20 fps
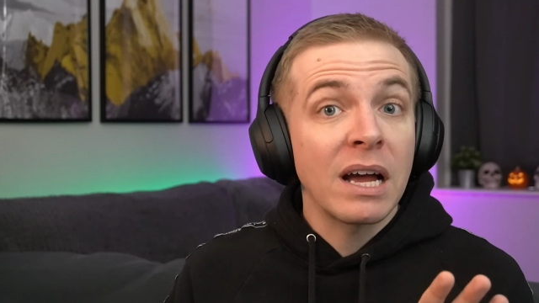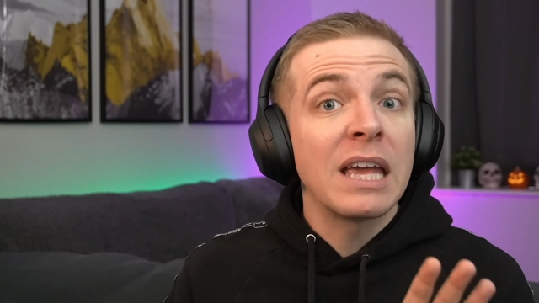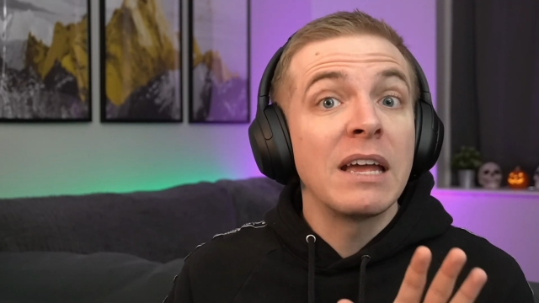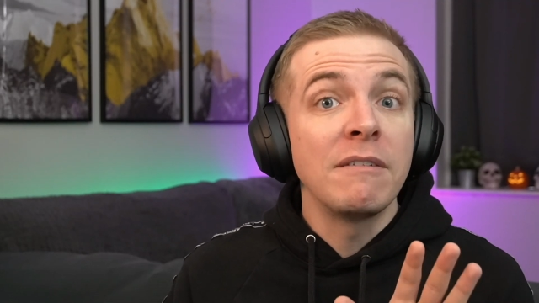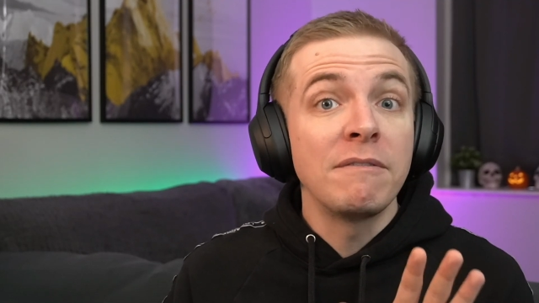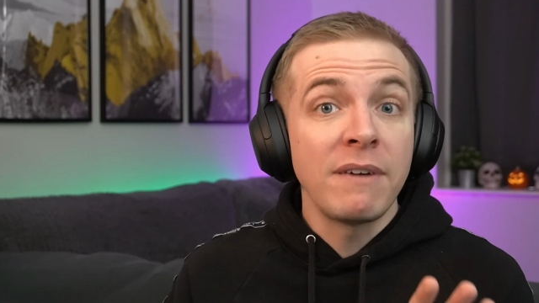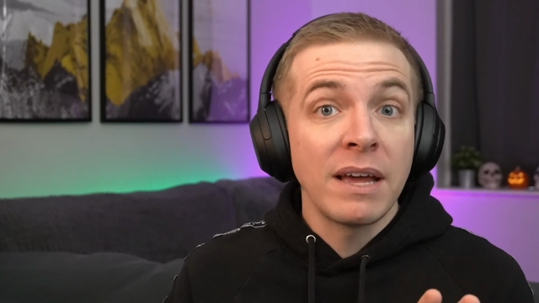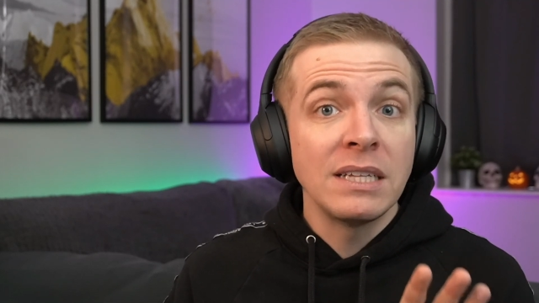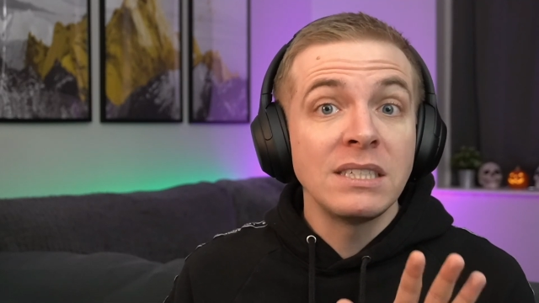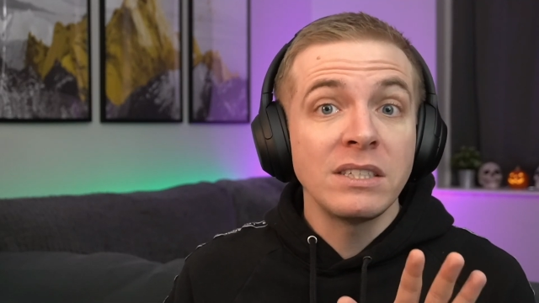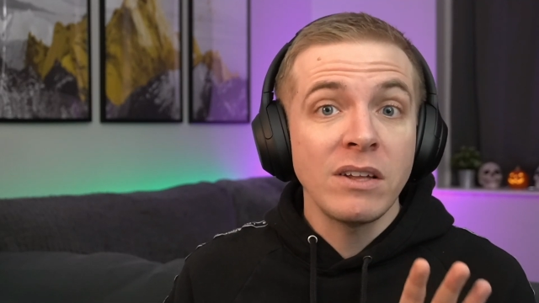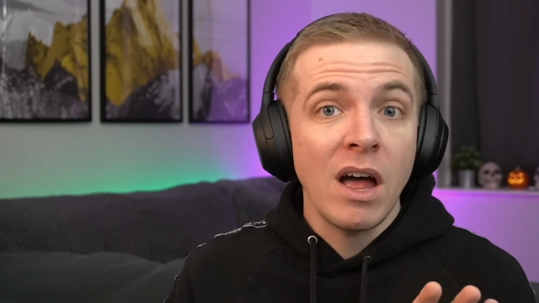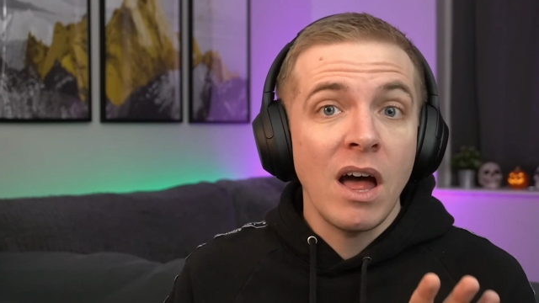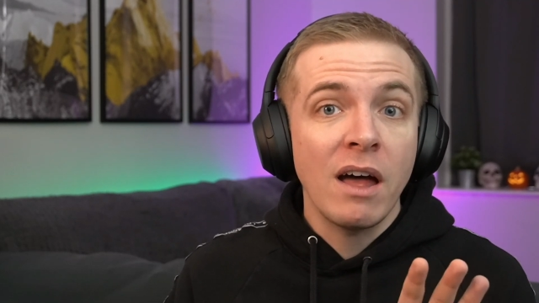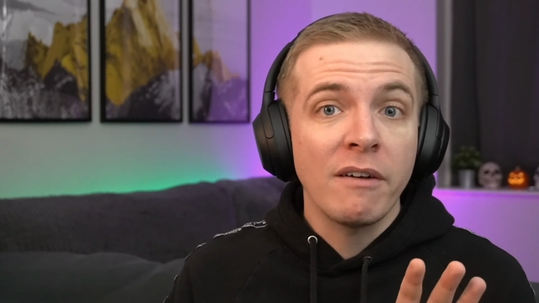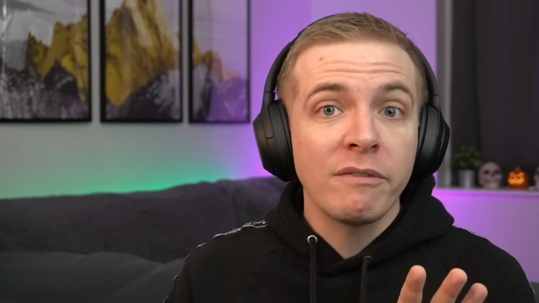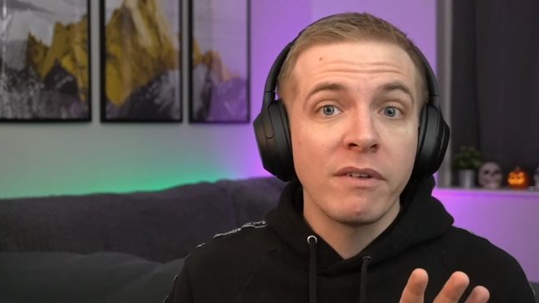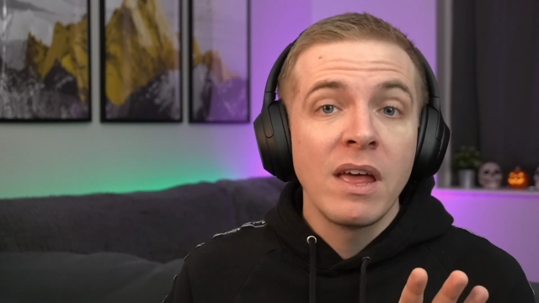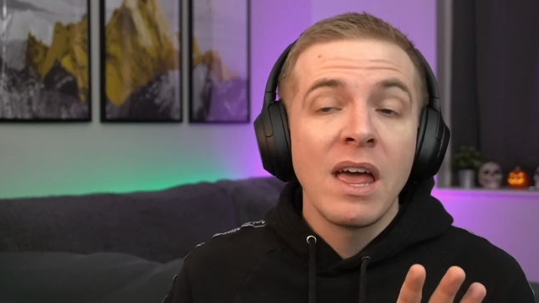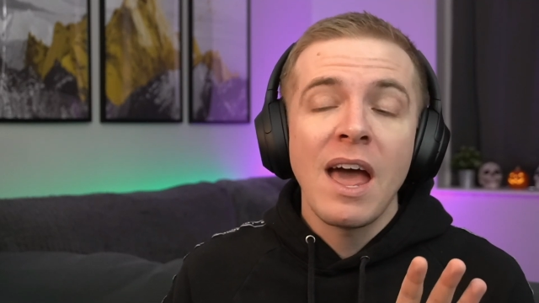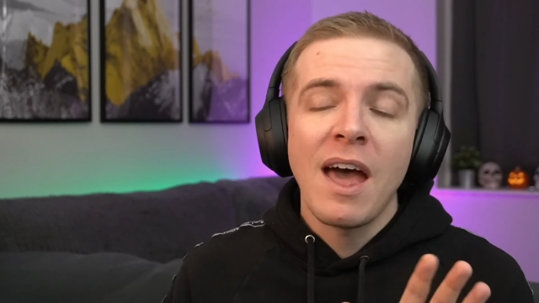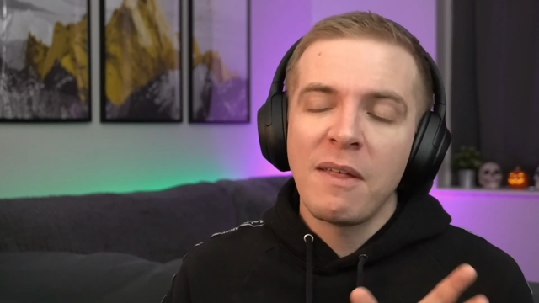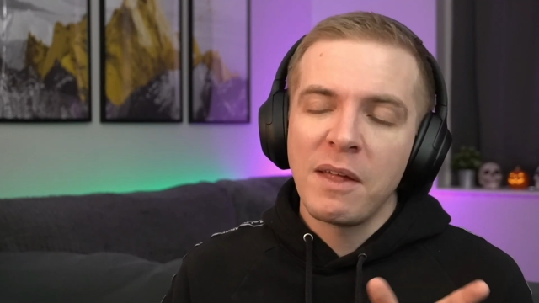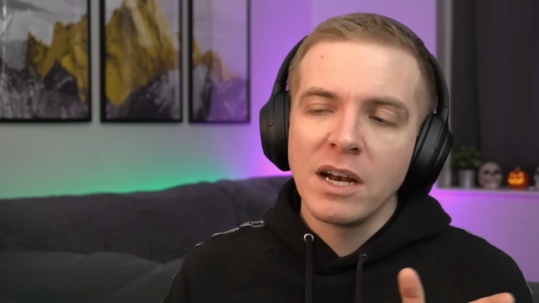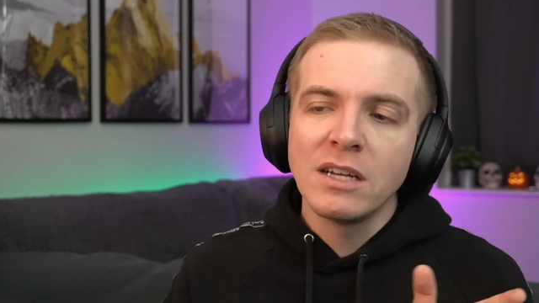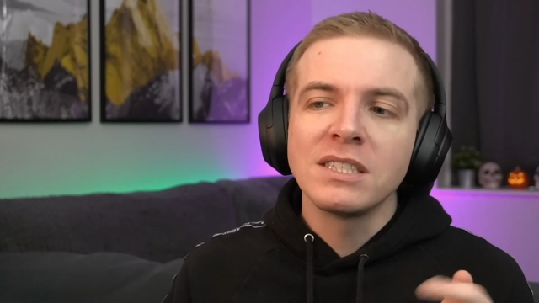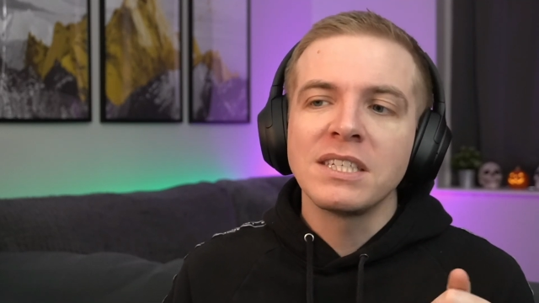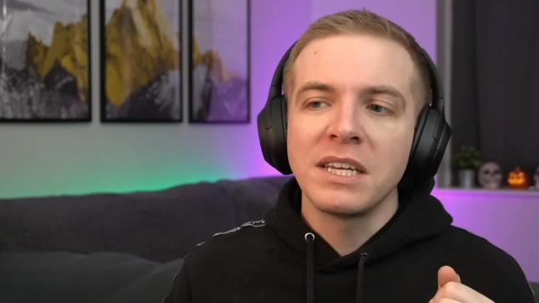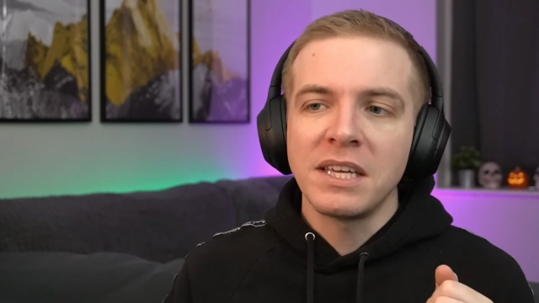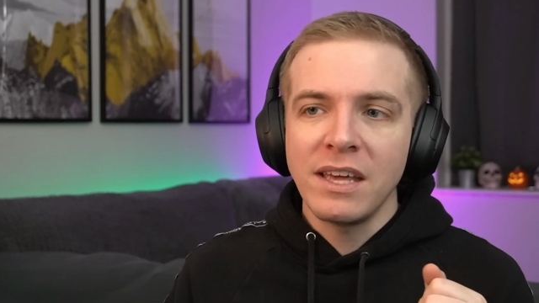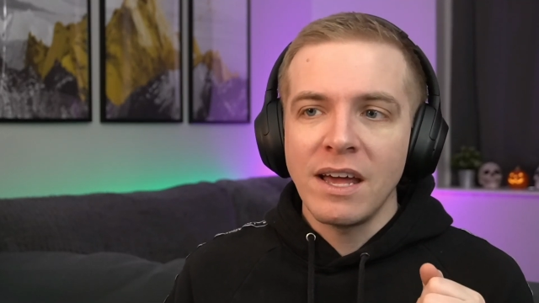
fucking face off, and then I was like,